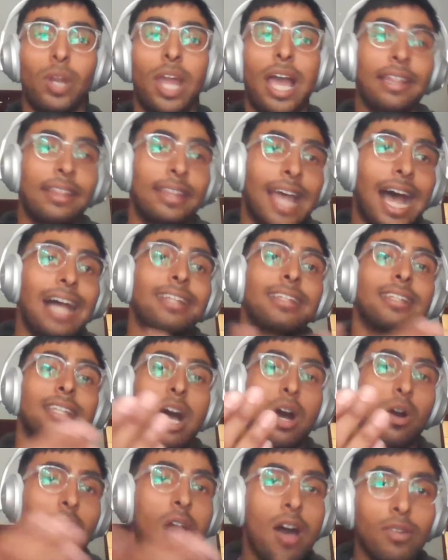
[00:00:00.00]
And that's
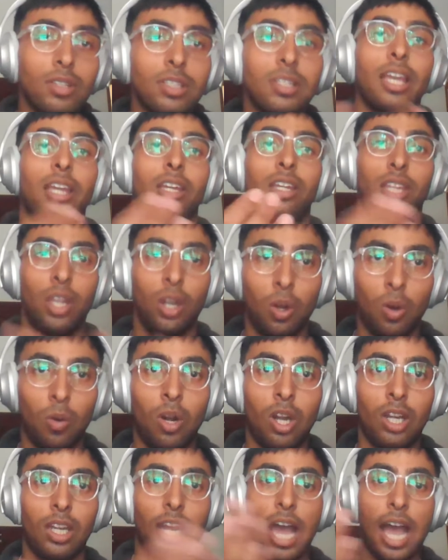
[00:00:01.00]
how I was like, you know
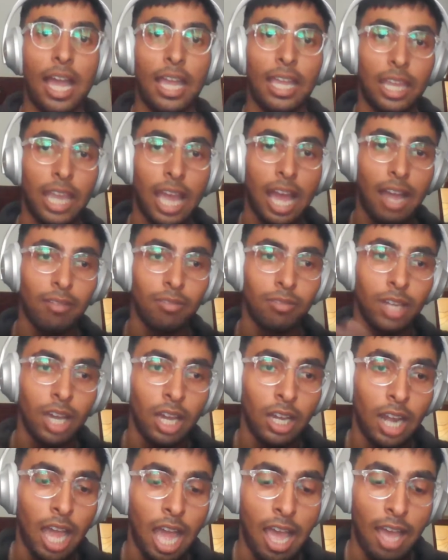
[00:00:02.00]
what, I
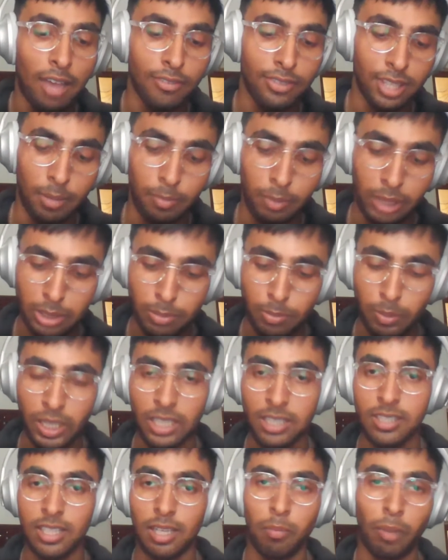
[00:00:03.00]
have some
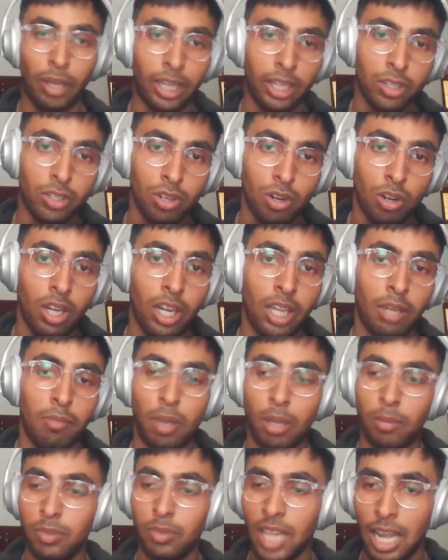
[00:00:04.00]
experience in mechatronic,
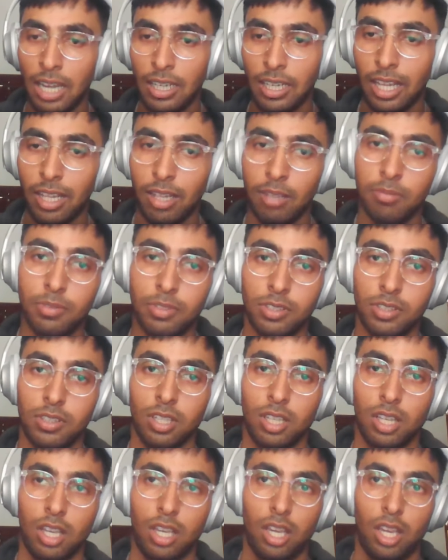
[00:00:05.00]
maybe that helps.
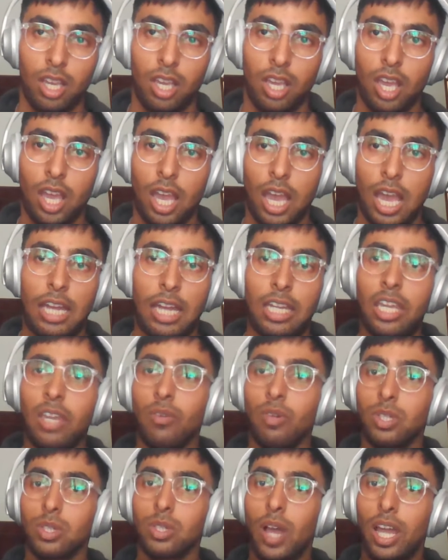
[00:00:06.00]
And he
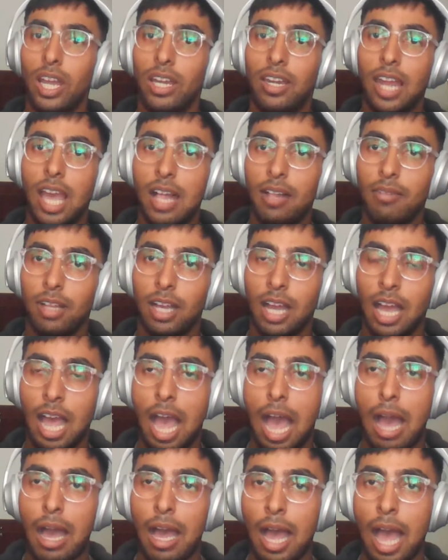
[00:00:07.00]
was quite
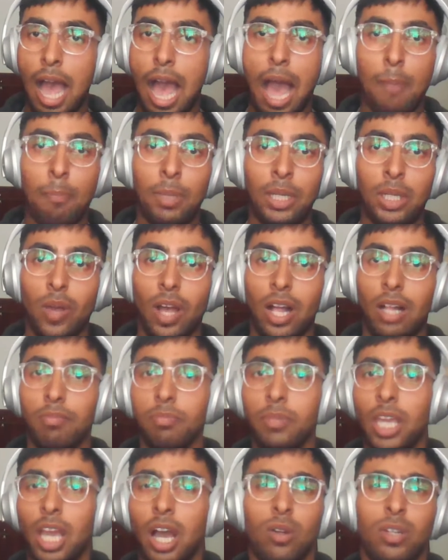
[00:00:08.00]
happy to help
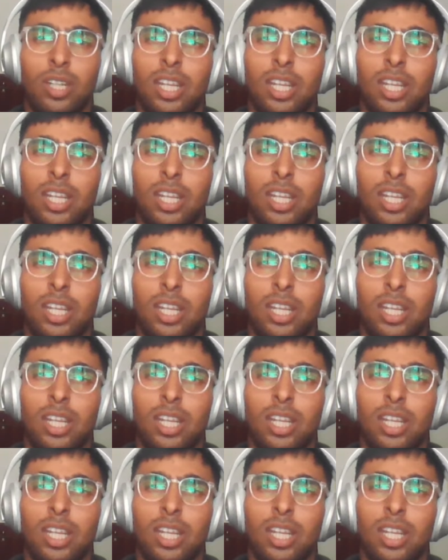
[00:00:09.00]
me out.